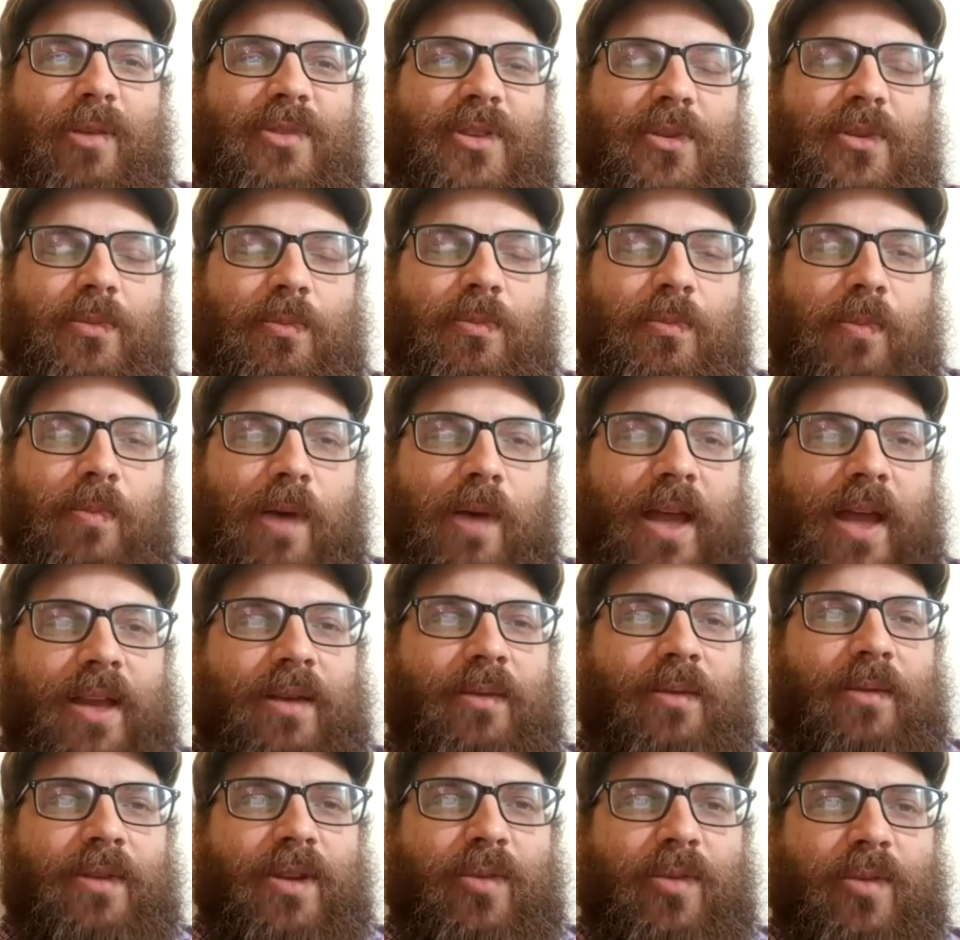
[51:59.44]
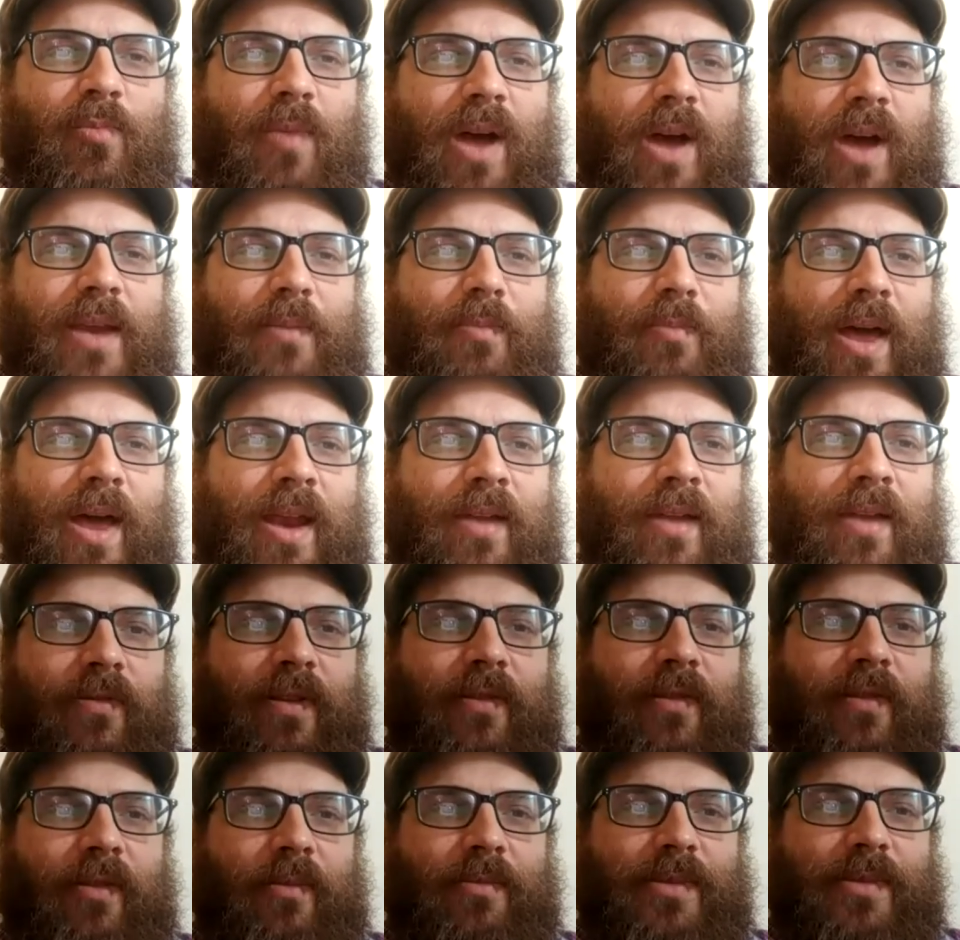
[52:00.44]
you might you might benefit
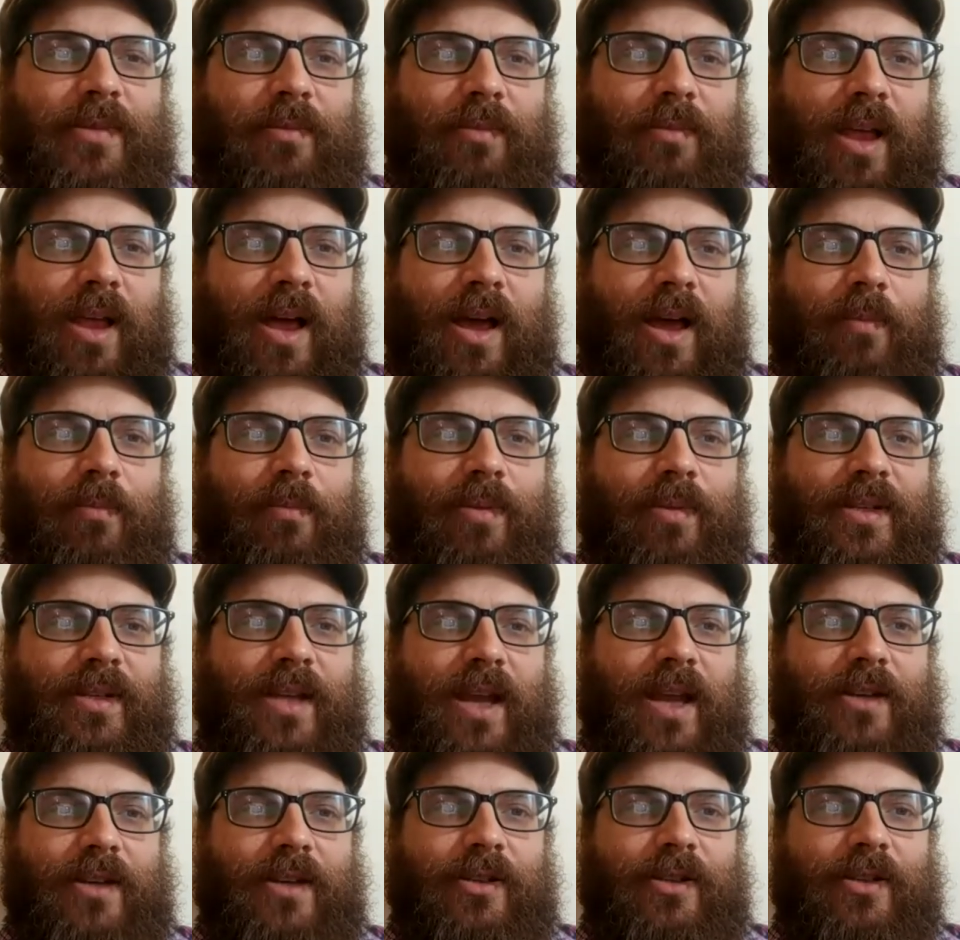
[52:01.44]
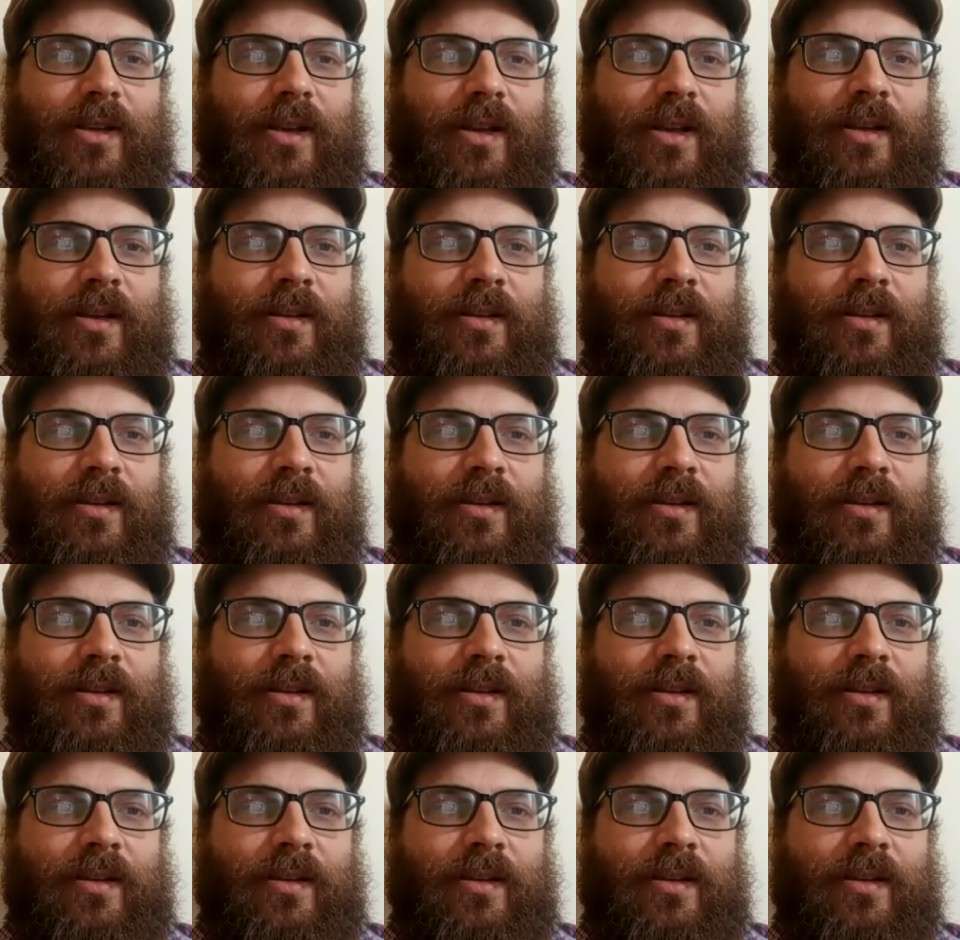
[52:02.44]
from some lime potentially.